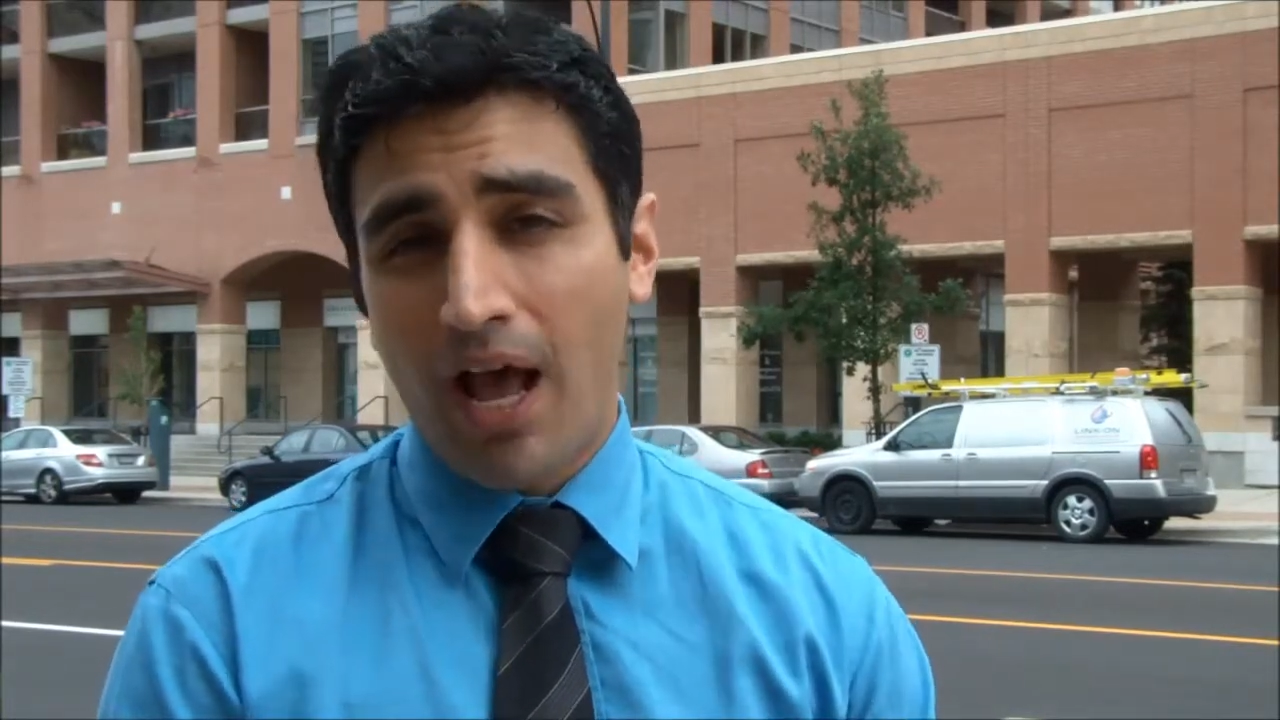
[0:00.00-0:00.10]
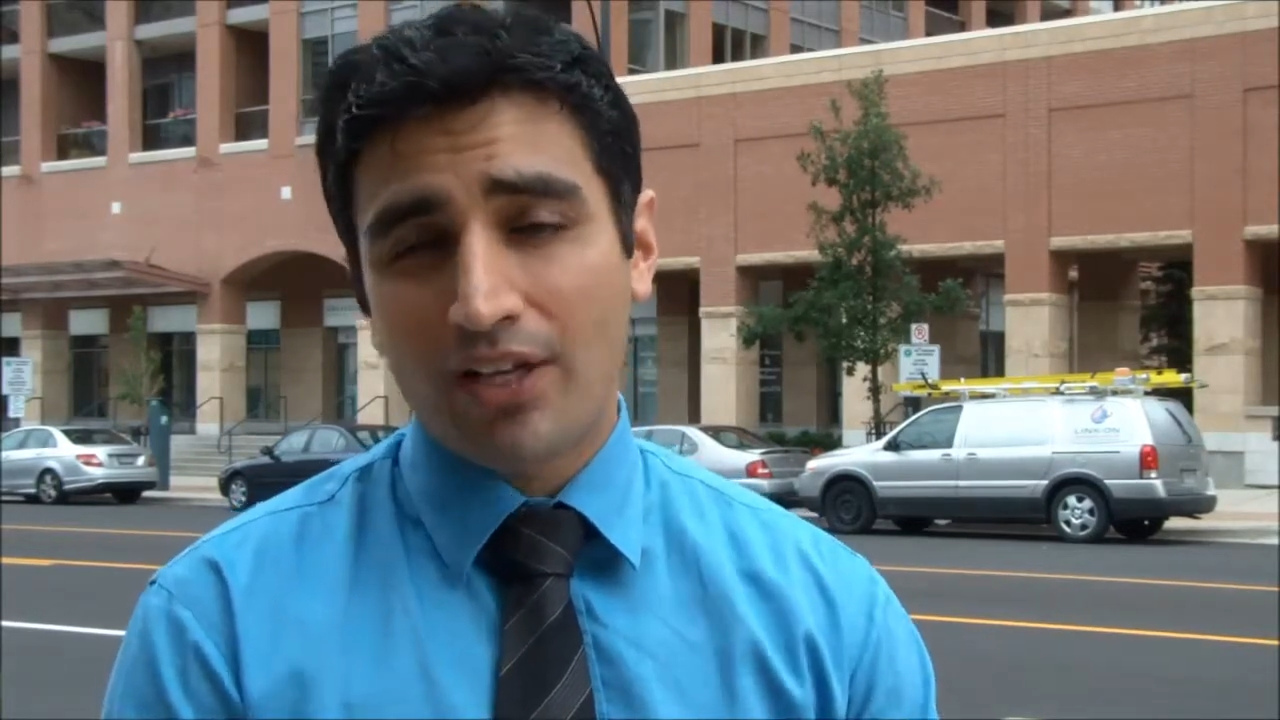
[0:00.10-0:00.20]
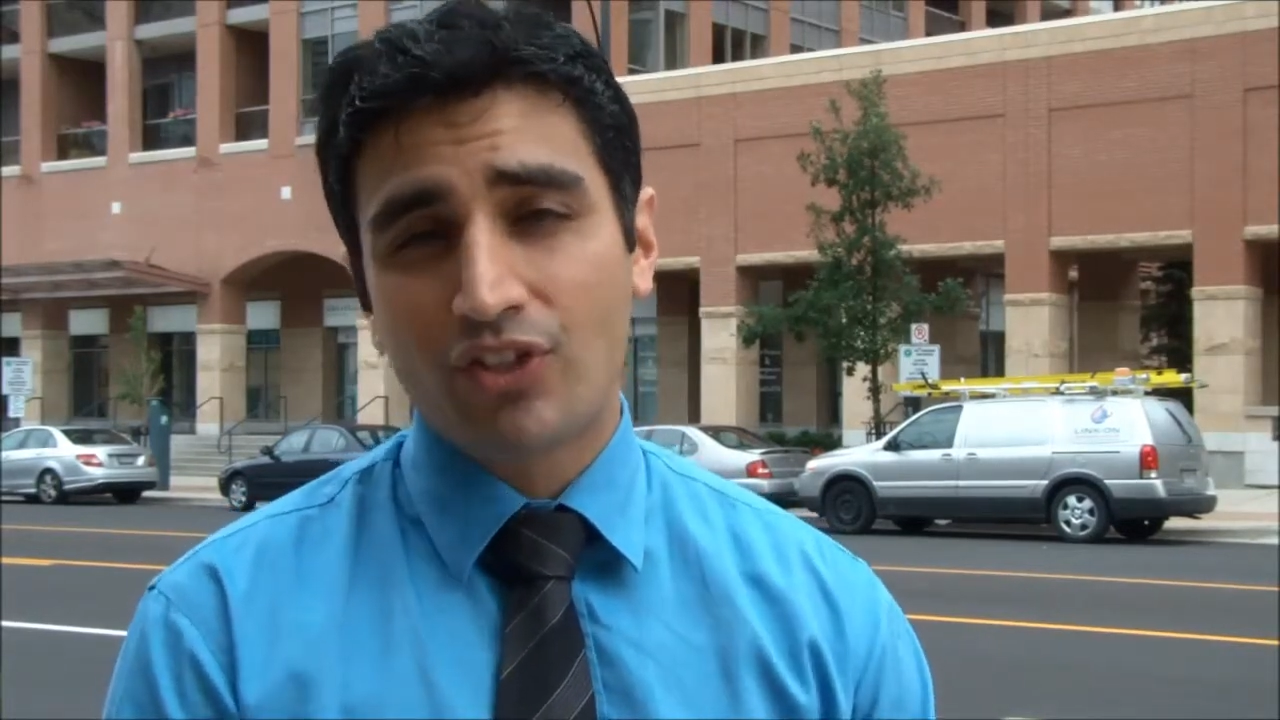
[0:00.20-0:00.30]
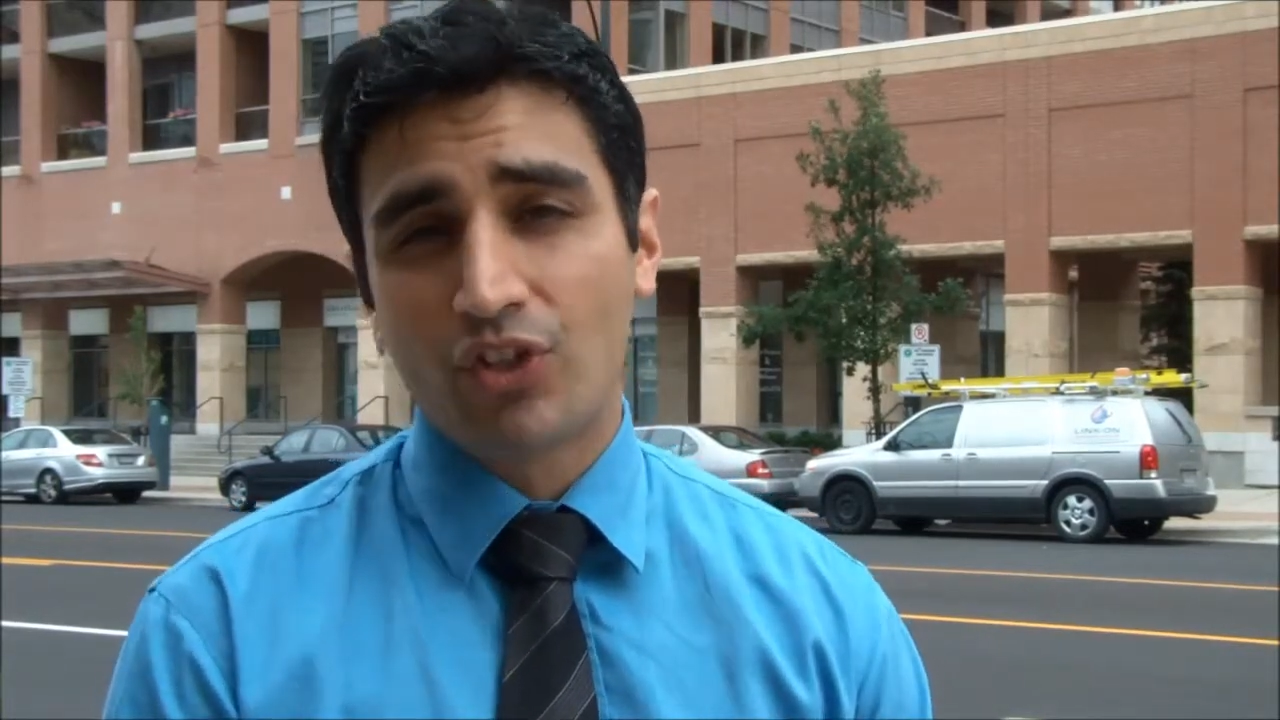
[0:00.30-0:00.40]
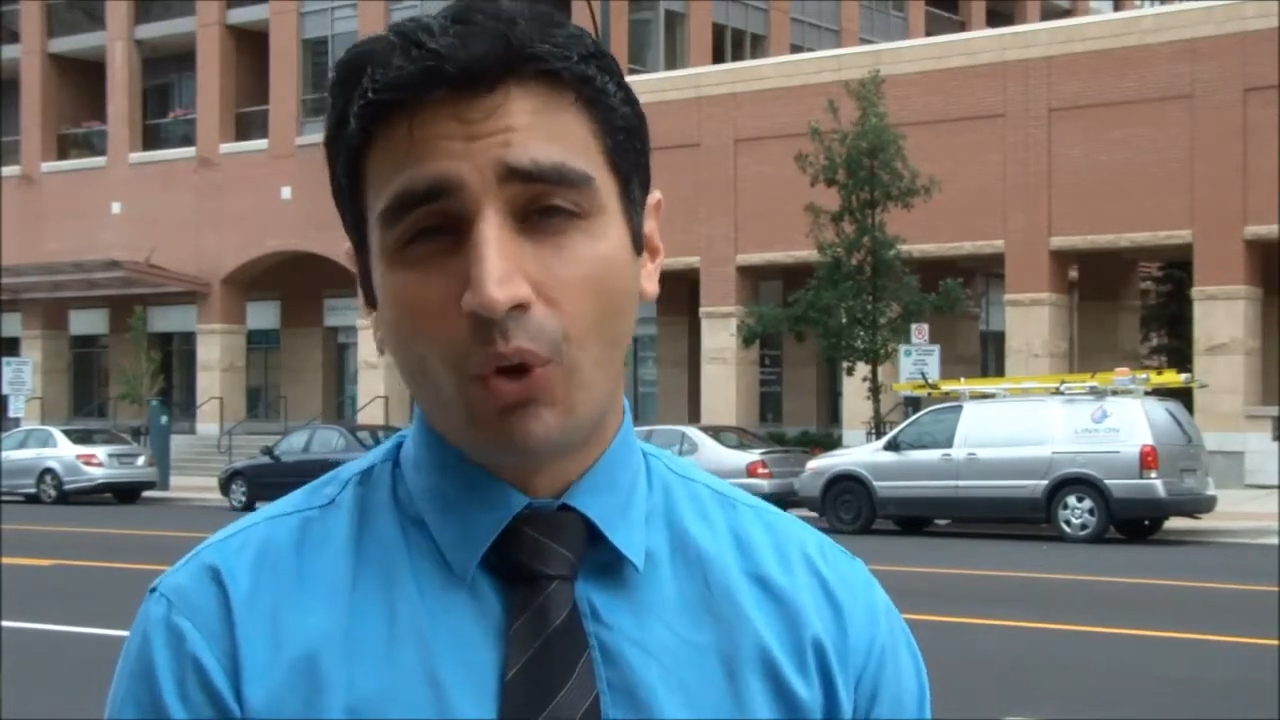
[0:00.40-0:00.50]

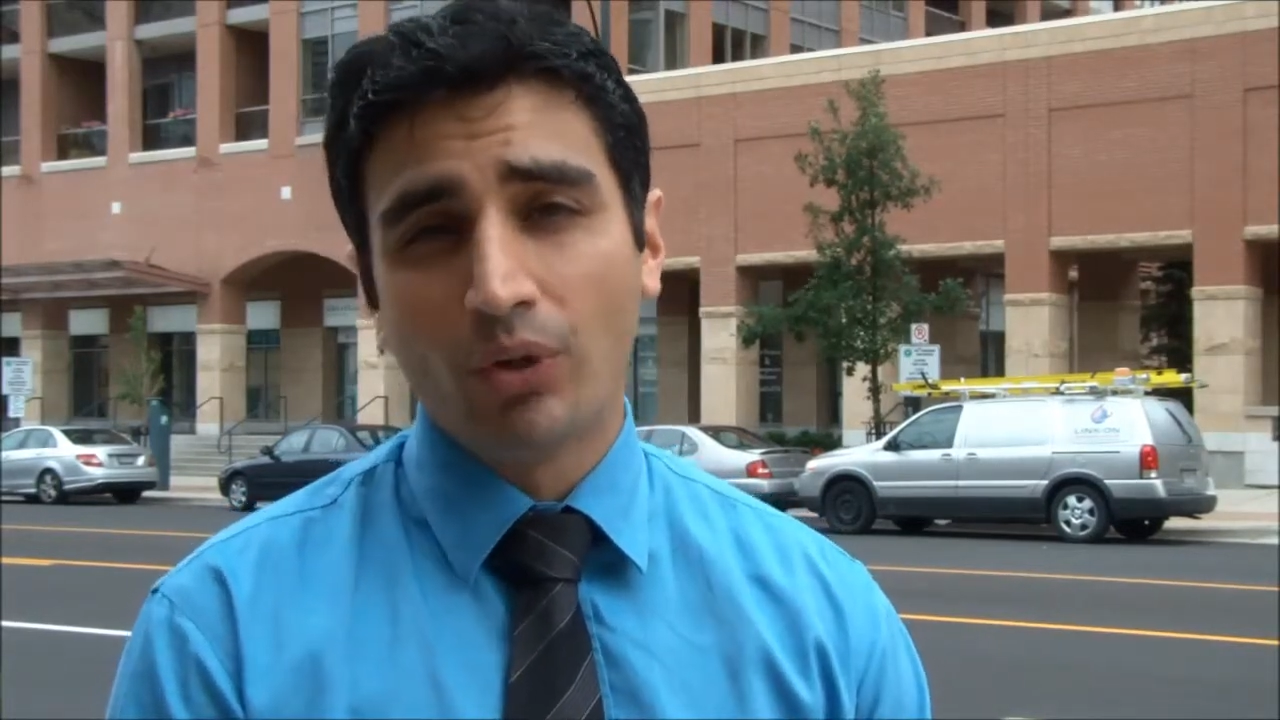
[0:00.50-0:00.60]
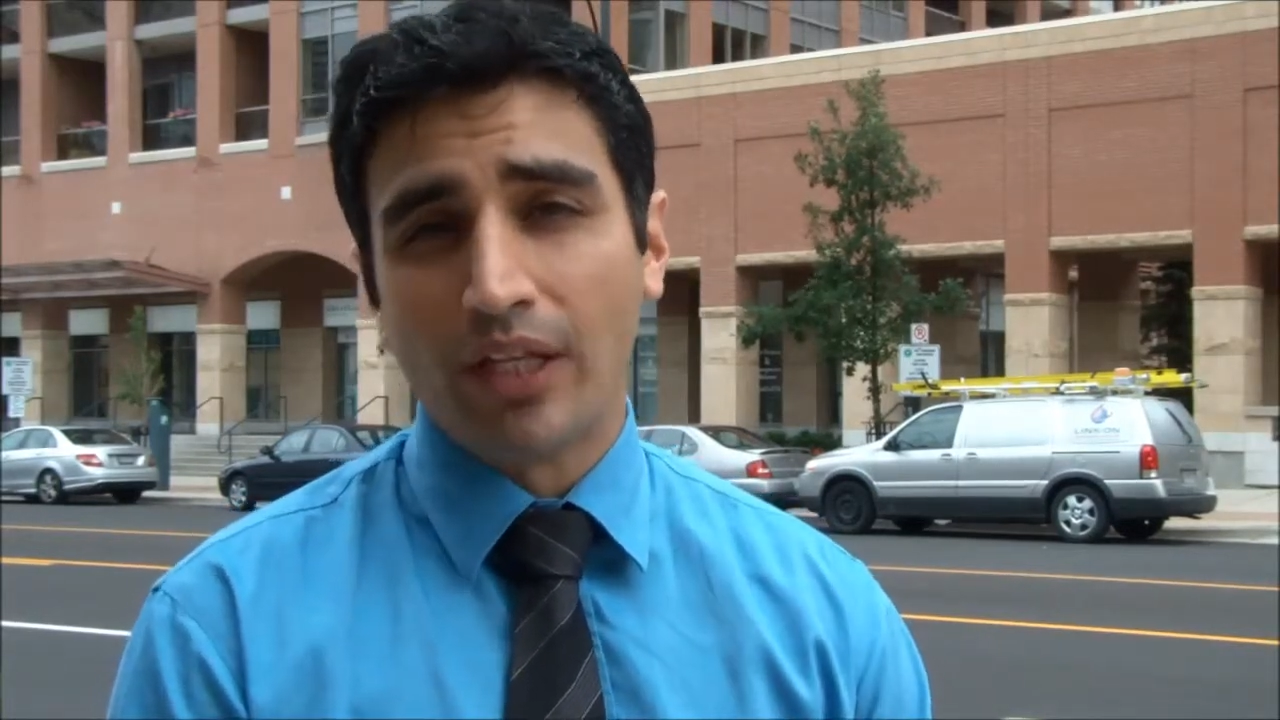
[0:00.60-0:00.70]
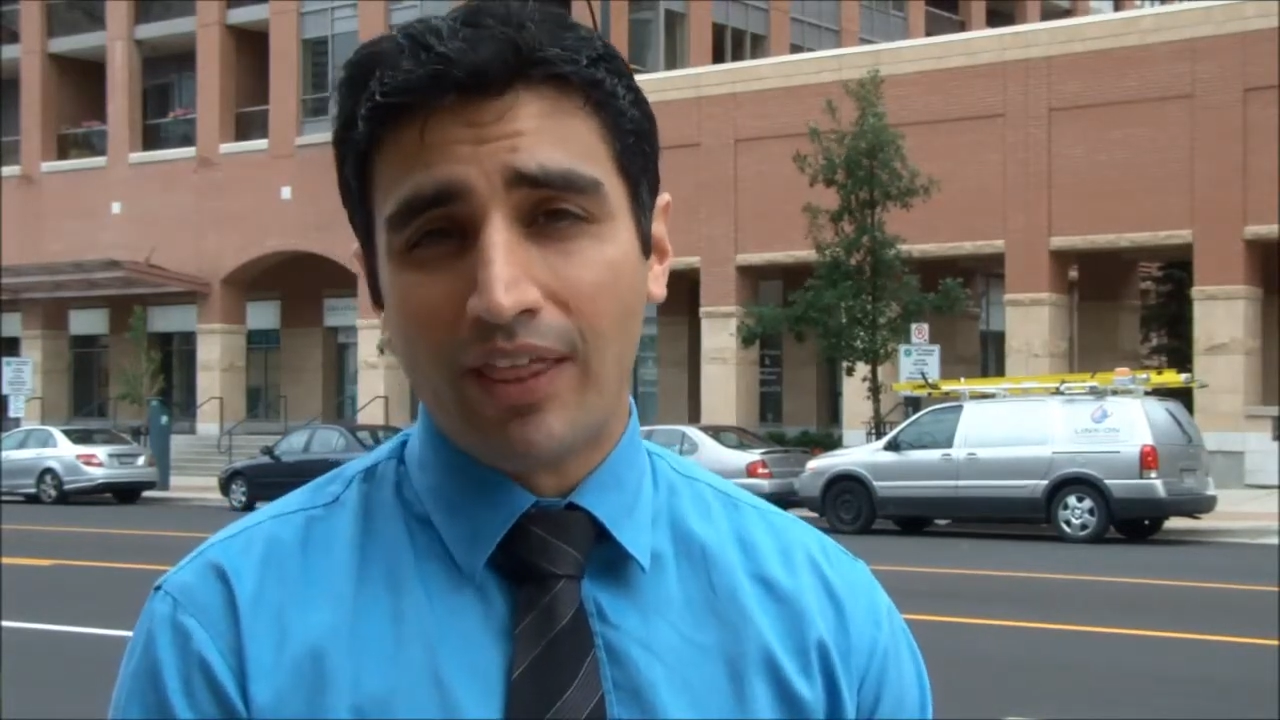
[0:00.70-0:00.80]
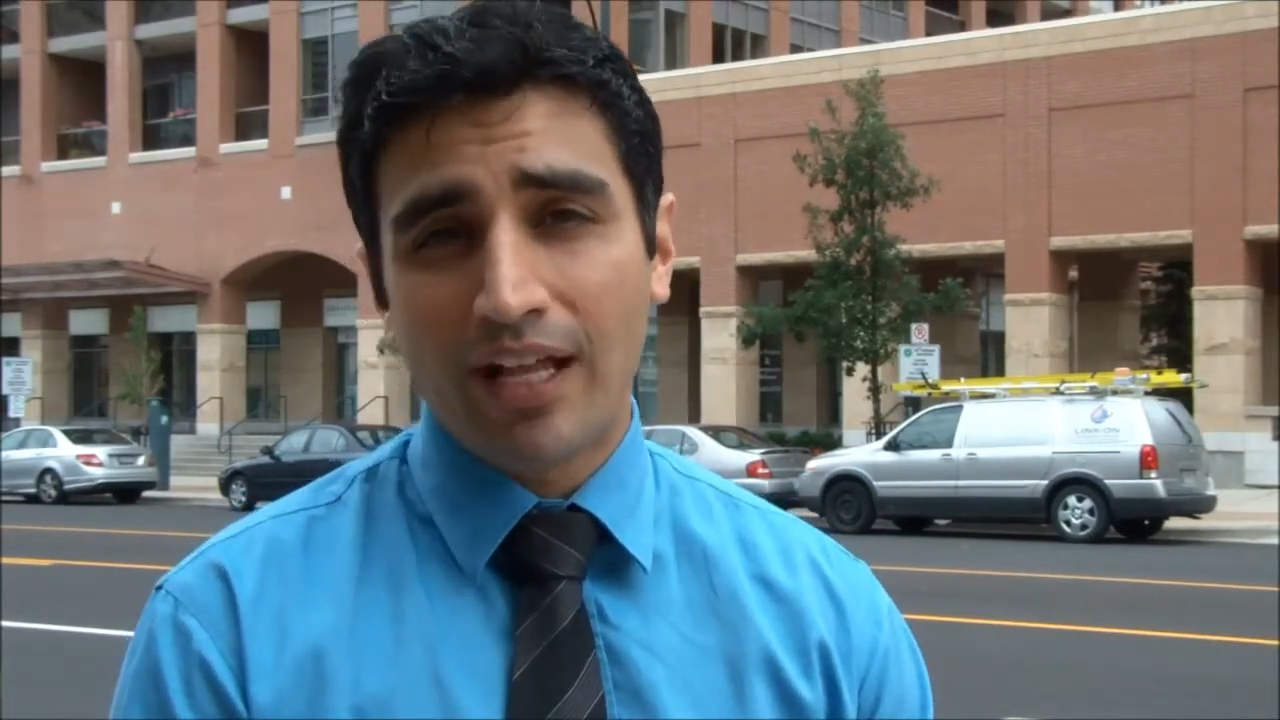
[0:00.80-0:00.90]
passes only.